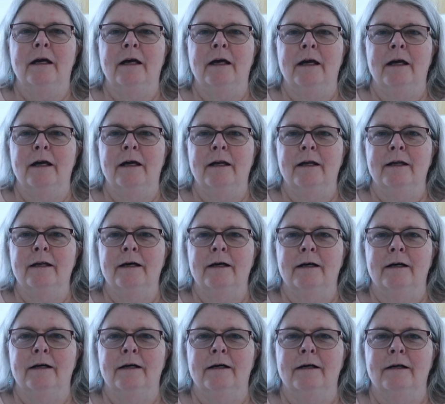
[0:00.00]

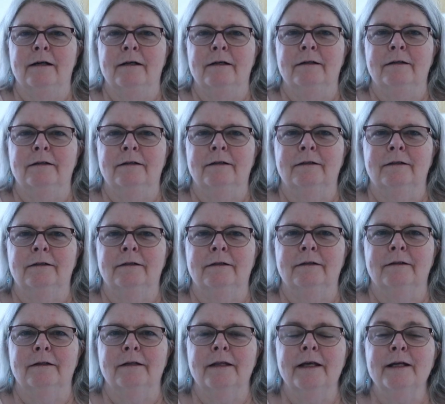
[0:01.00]

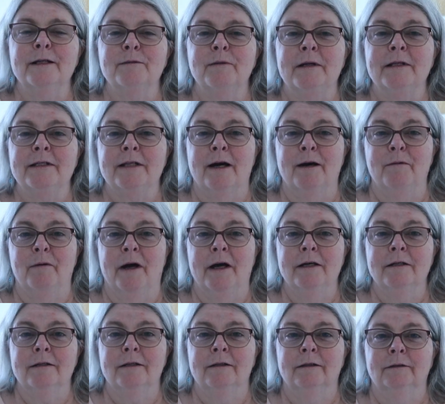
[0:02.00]
Things went
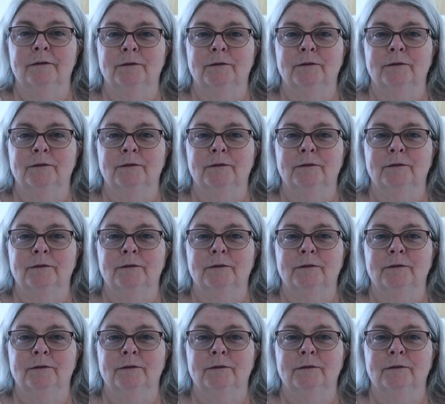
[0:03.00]
sideways